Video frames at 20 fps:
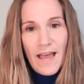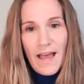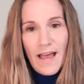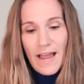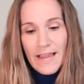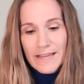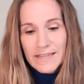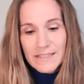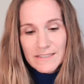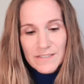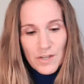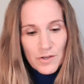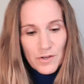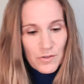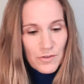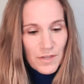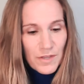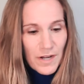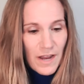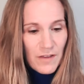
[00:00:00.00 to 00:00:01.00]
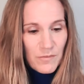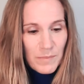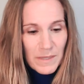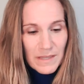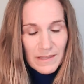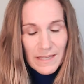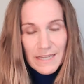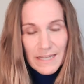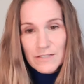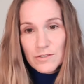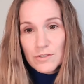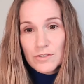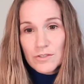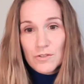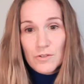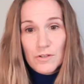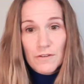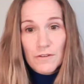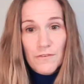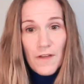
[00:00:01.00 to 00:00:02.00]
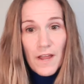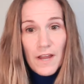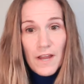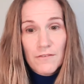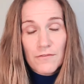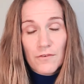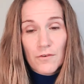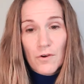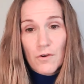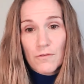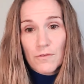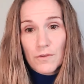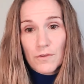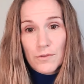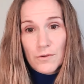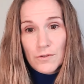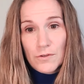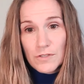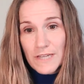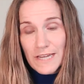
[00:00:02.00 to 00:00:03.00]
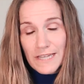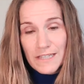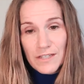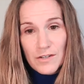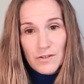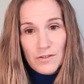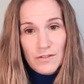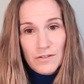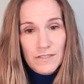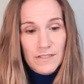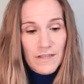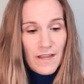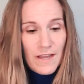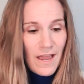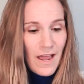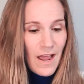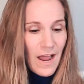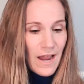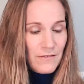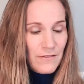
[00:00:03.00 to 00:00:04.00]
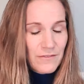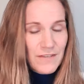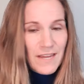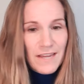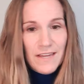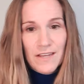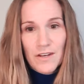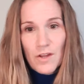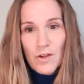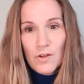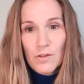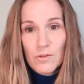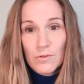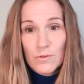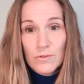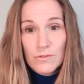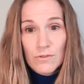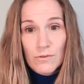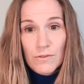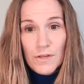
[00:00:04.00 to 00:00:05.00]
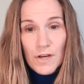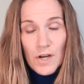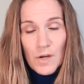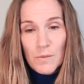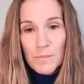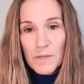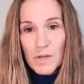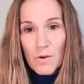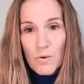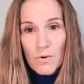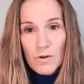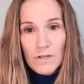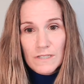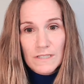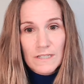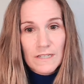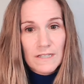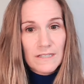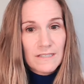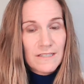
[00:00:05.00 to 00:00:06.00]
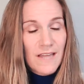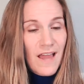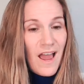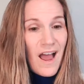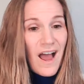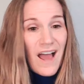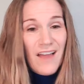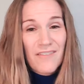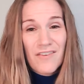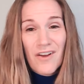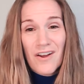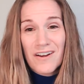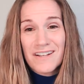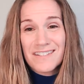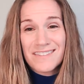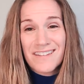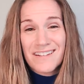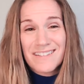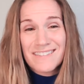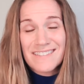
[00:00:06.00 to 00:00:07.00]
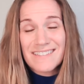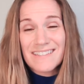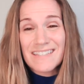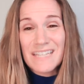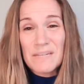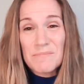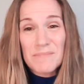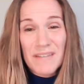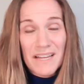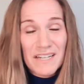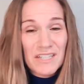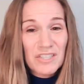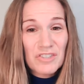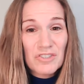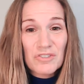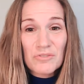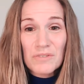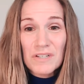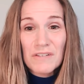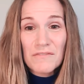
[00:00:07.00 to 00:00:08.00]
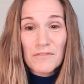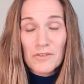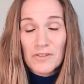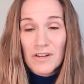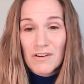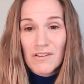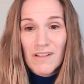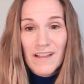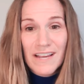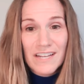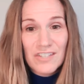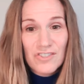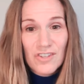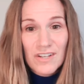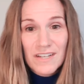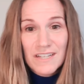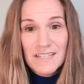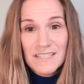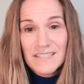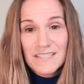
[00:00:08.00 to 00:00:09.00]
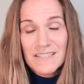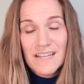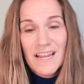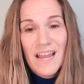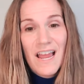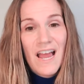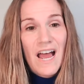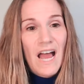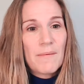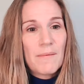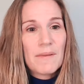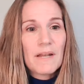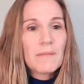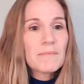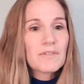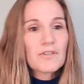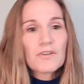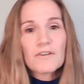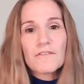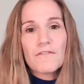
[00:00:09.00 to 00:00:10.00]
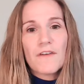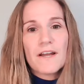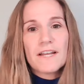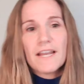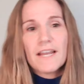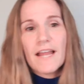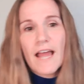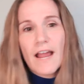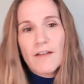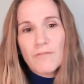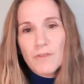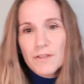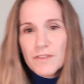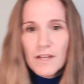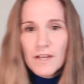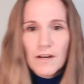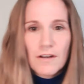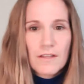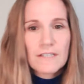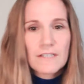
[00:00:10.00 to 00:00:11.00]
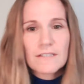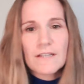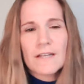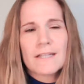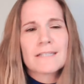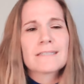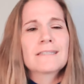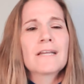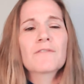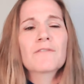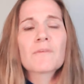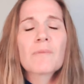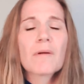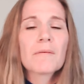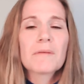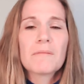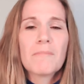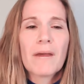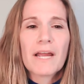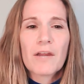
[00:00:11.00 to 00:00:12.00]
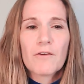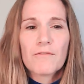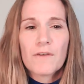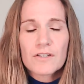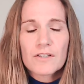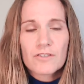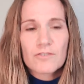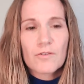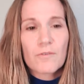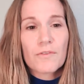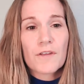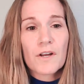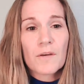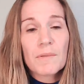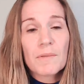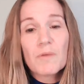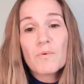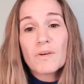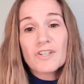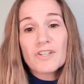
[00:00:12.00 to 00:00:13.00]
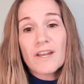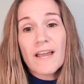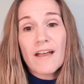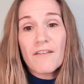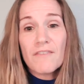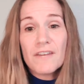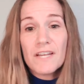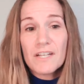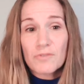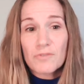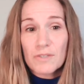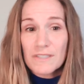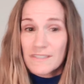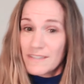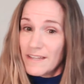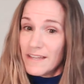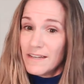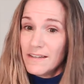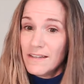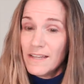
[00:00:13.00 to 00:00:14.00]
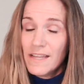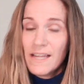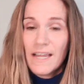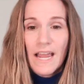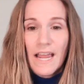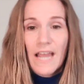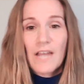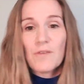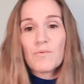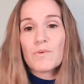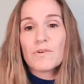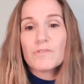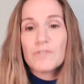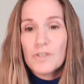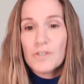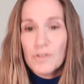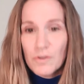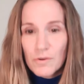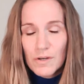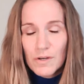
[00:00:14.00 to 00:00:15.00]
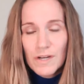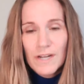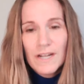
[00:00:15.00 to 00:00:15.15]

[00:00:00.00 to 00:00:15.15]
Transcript: I can tell you that I've been laser certified for over thirteen years. I've taken occlusal therapy courses. I've gone and done sleep dentistry for dental hygienists. I mean, I'm certified in everything under the sun except for probably myofunctional therapy, which I have an interest in and will do.